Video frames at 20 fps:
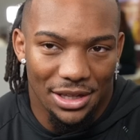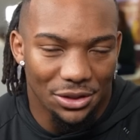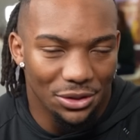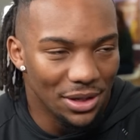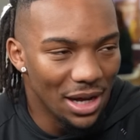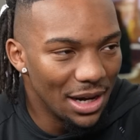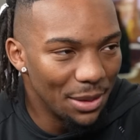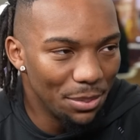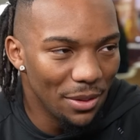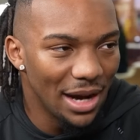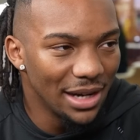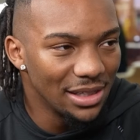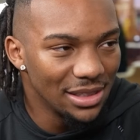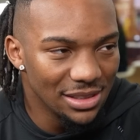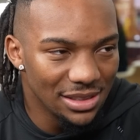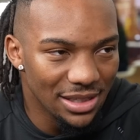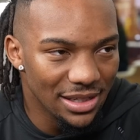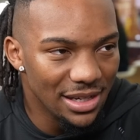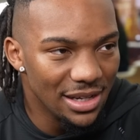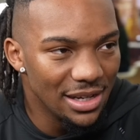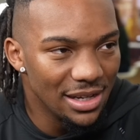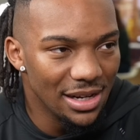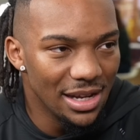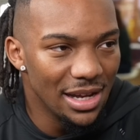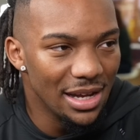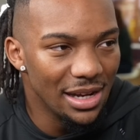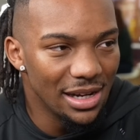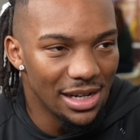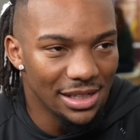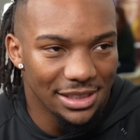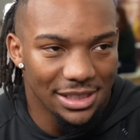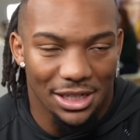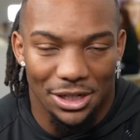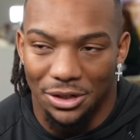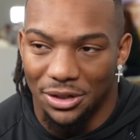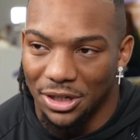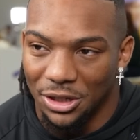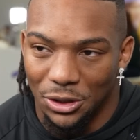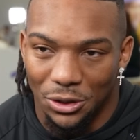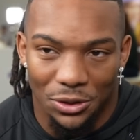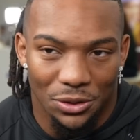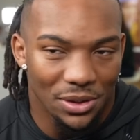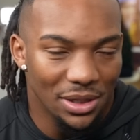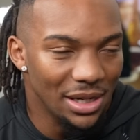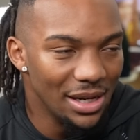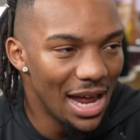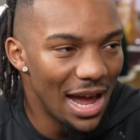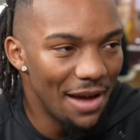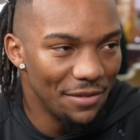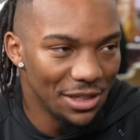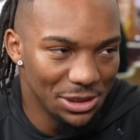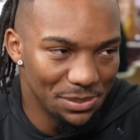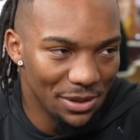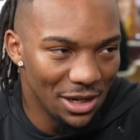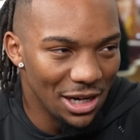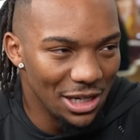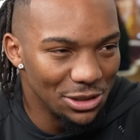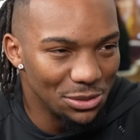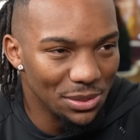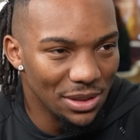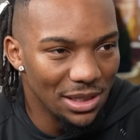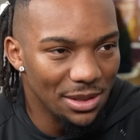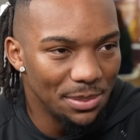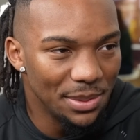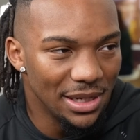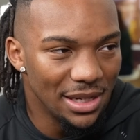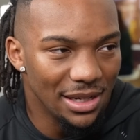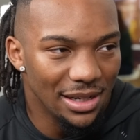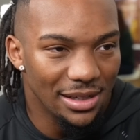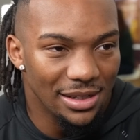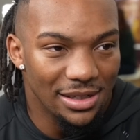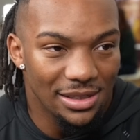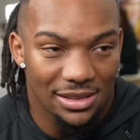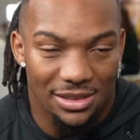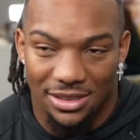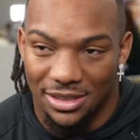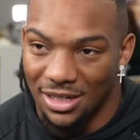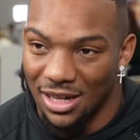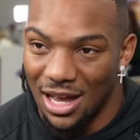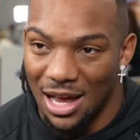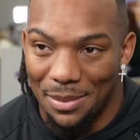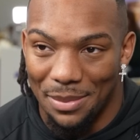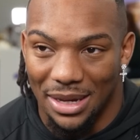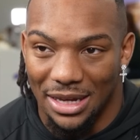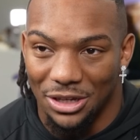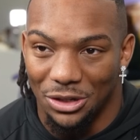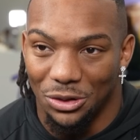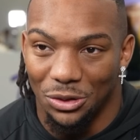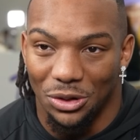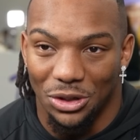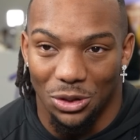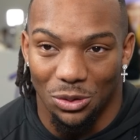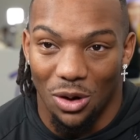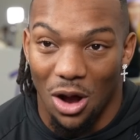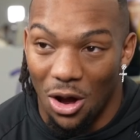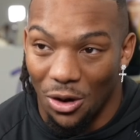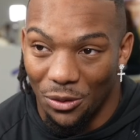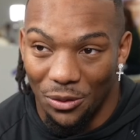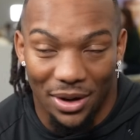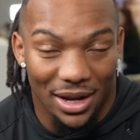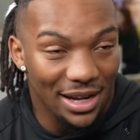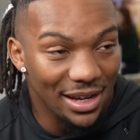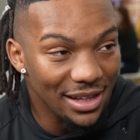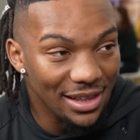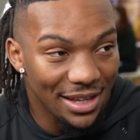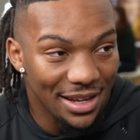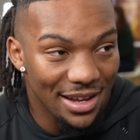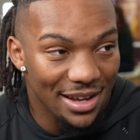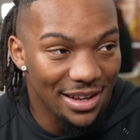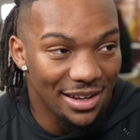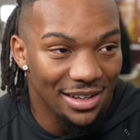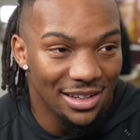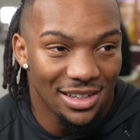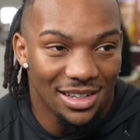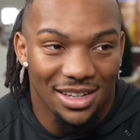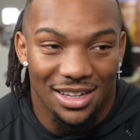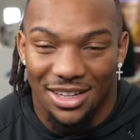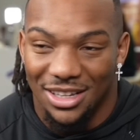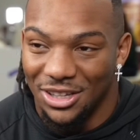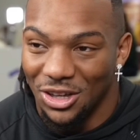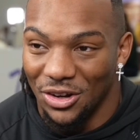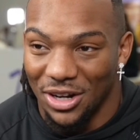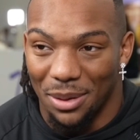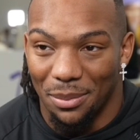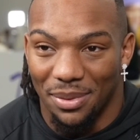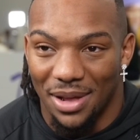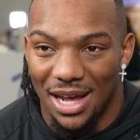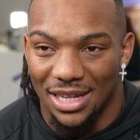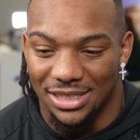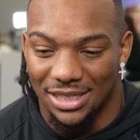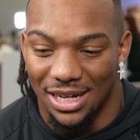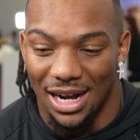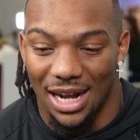got to practice and continue to do and have experience with, because you do it the wrong way, then you'll get blasted.